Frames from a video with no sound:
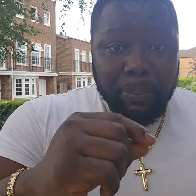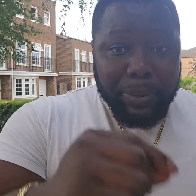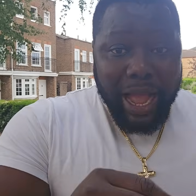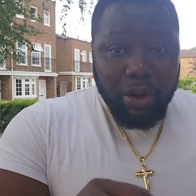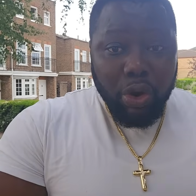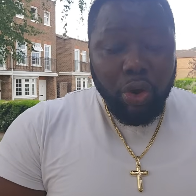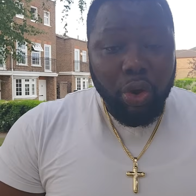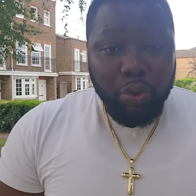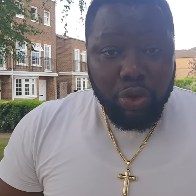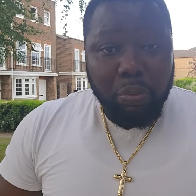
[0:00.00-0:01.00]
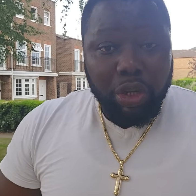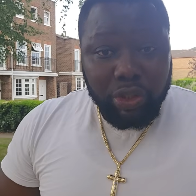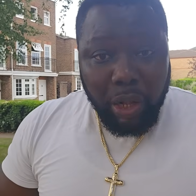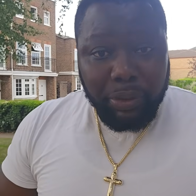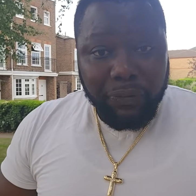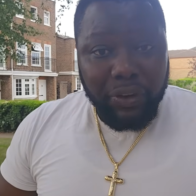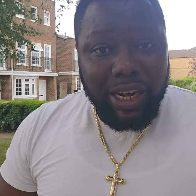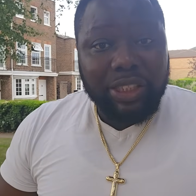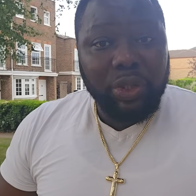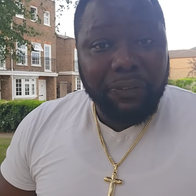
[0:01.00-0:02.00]
Bianca Olo, you must come to
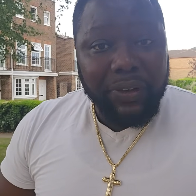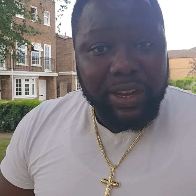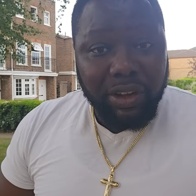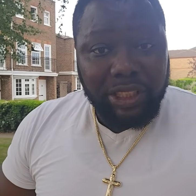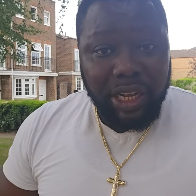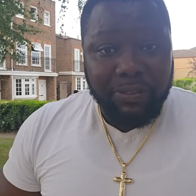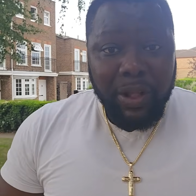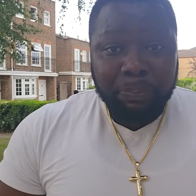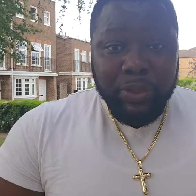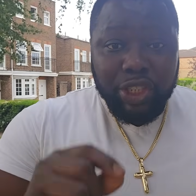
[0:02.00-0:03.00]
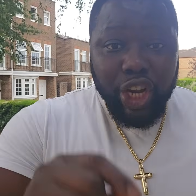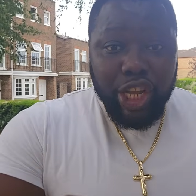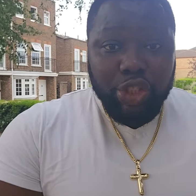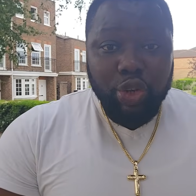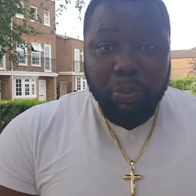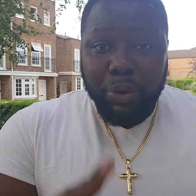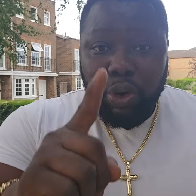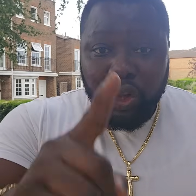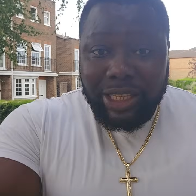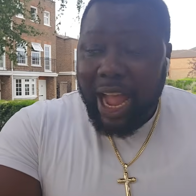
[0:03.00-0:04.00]
Finland to defend yourself. Seyi
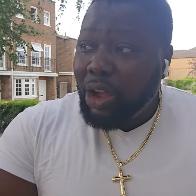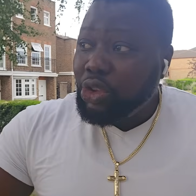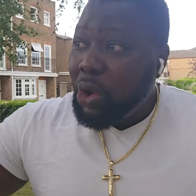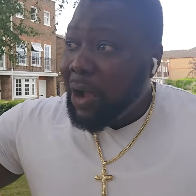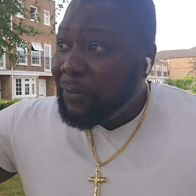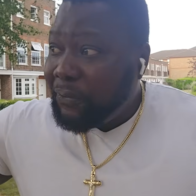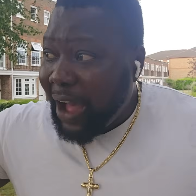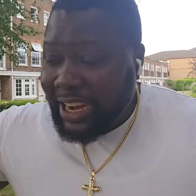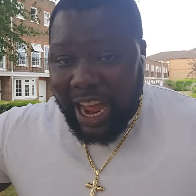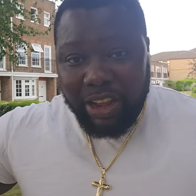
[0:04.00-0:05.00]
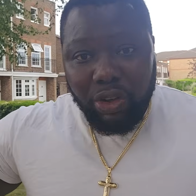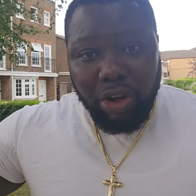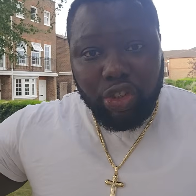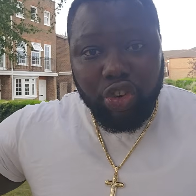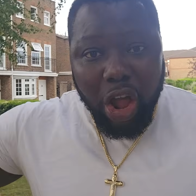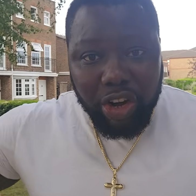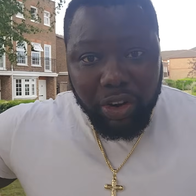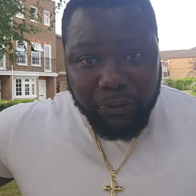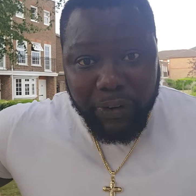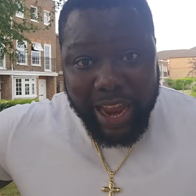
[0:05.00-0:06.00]
Tinubu, tell your father, your drug
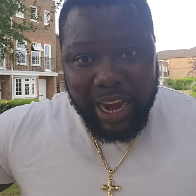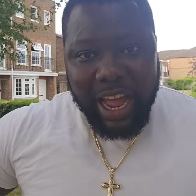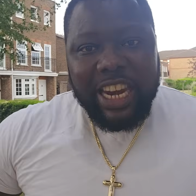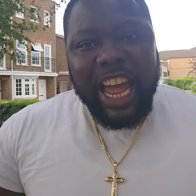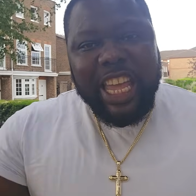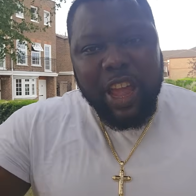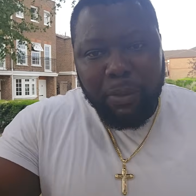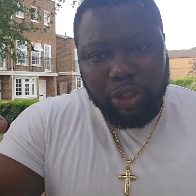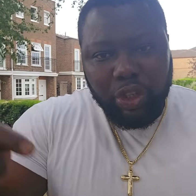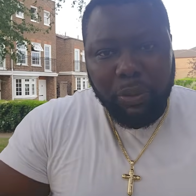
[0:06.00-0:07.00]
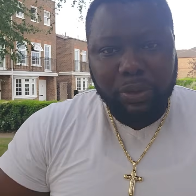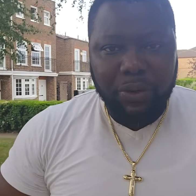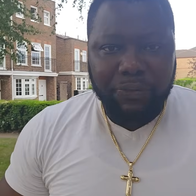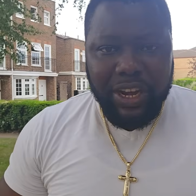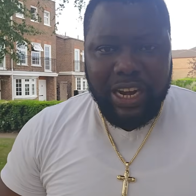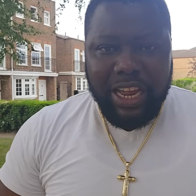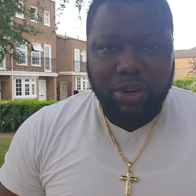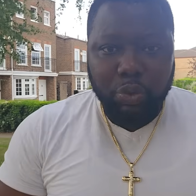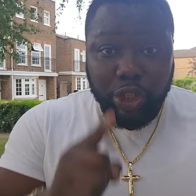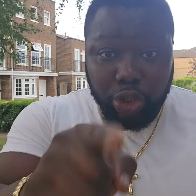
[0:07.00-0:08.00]
father, that he must come to Finland
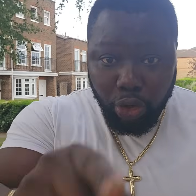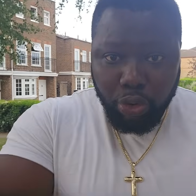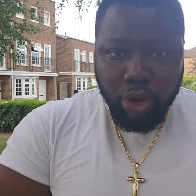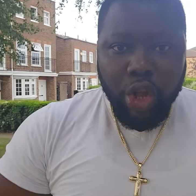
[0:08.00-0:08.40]
with you